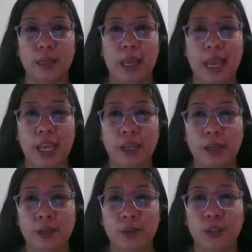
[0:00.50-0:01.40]
Hi,
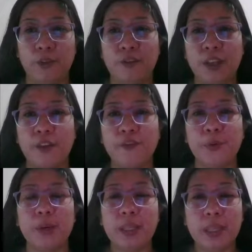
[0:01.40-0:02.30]
good evening
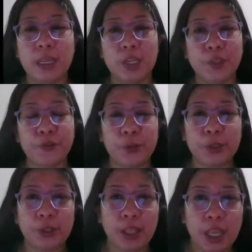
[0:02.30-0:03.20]
everyone. So
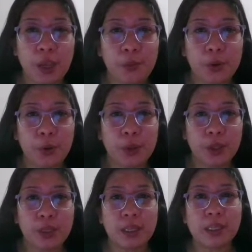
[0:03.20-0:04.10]
for today, we're
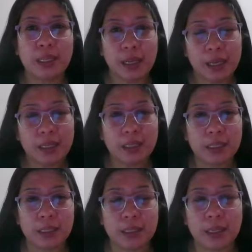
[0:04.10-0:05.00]
going to
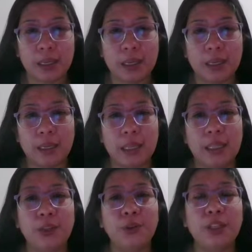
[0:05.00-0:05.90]
discuss
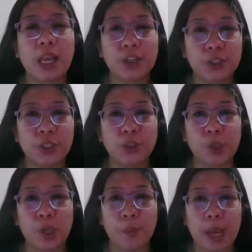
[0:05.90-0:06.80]
an
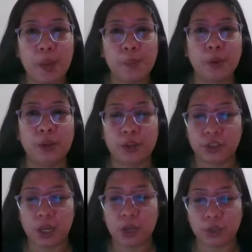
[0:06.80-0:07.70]
introduction to a
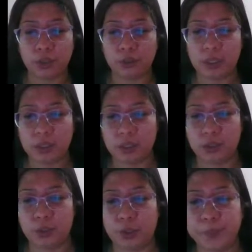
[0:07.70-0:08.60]
bipolar junction transistor.